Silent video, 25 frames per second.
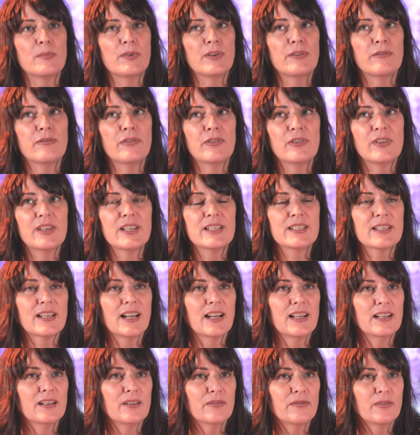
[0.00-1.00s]
But for this
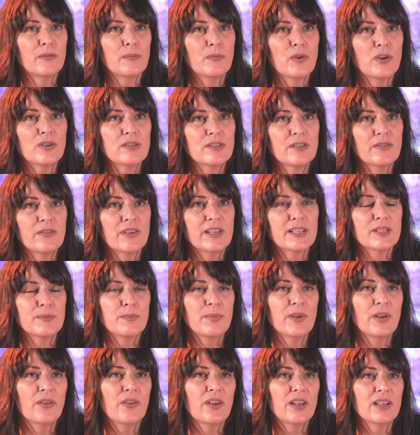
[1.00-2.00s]
kind of immersive
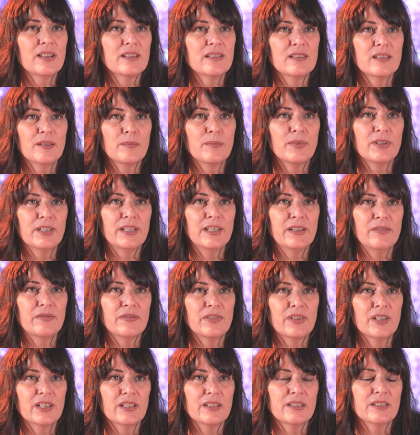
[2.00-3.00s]
experience, I believe
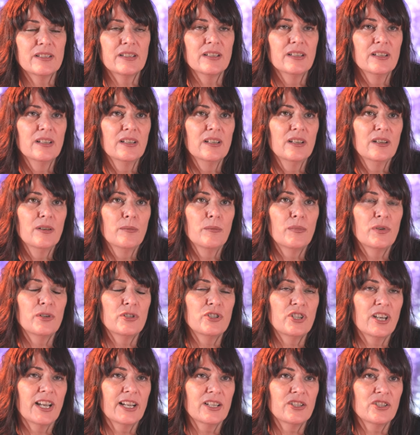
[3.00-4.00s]
that
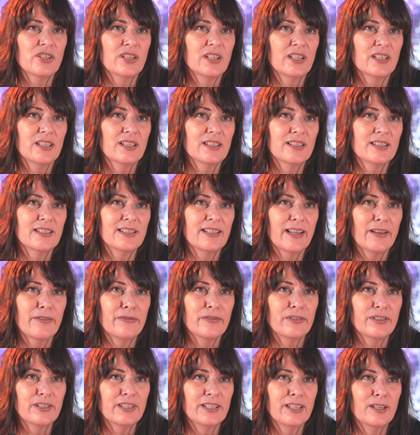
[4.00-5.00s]
projection is
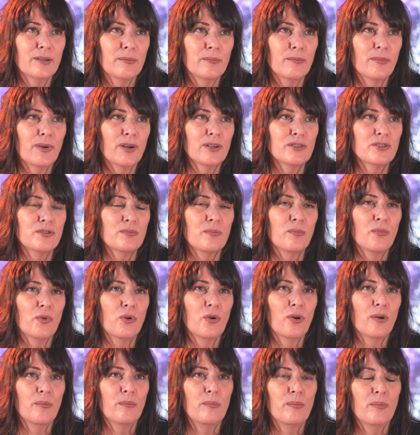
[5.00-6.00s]
definitely a much
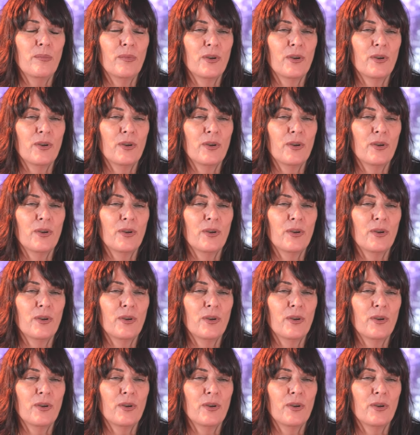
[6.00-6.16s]
more